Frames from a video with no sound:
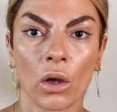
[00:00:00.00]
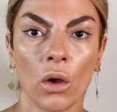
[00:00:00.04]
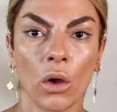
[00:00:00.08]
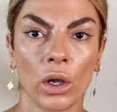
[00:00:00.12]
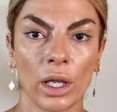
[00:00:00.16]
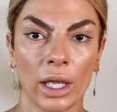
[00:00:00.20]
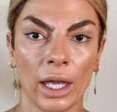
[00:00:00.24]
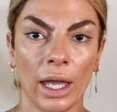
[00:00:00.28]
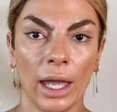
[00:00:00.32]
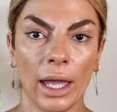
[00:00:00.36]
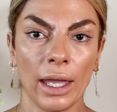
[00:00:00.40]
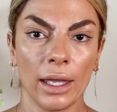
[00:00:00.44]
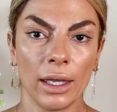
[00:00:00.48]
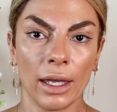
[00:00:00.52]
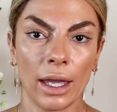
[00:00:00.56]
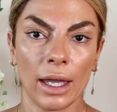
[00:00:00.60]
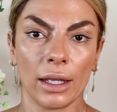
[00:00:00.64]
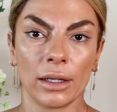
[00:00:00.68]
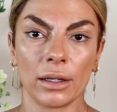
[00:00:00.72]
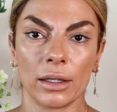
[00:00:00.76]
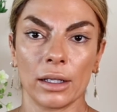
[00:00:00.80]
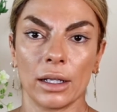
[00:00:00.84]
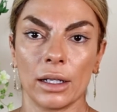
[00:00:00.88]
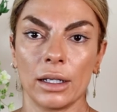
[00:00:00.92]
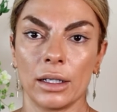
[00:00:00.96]
Okay,
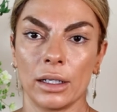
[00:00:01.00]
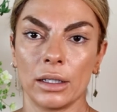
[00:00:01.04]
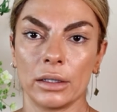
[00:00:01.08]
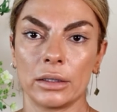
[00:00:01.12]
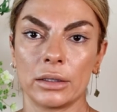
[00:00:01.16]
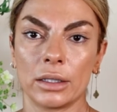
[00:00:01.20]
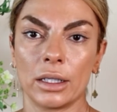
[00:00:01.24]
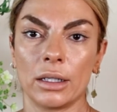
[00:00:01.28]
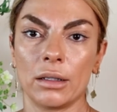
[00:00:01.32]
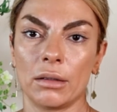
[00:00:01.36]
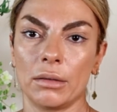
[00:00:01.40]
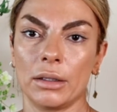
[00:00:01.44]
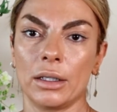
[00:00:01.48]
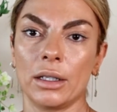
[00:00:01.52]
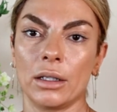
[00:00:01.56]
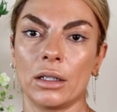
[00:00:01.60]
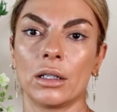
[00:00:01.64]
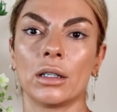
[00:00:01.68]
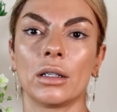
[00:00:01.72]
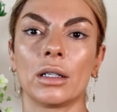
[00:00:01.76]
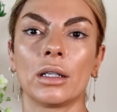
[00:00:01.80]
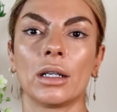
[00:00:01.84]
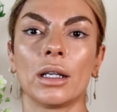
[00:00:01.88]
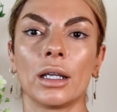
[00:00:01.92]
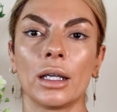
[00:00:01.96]
and a little bit
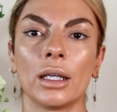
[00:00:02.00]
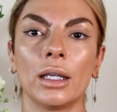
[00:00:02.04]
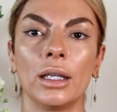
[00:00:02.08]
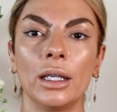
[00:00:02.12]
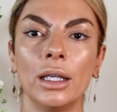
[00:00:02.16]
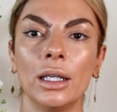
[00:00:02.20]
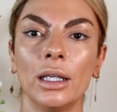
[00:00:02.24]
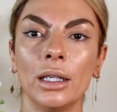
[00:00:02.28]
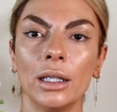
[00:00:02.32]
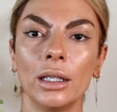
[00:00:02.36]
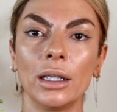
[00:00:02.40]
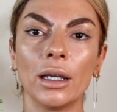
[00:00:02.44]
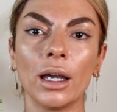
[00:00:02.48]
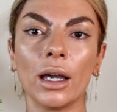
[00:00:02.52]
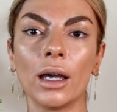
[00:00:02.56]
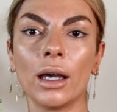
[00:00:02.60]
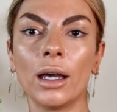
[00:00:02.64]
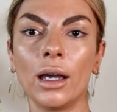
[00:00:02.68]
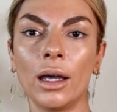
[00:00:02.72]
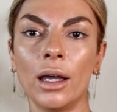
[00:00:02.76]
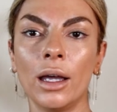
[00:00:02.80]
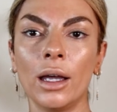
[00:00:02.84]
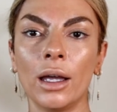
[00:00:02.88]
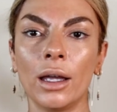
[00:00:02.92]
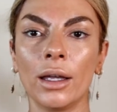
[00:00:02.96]
on
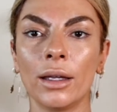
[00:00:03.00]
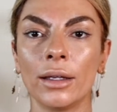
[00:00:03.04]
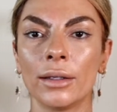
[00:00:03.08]
here.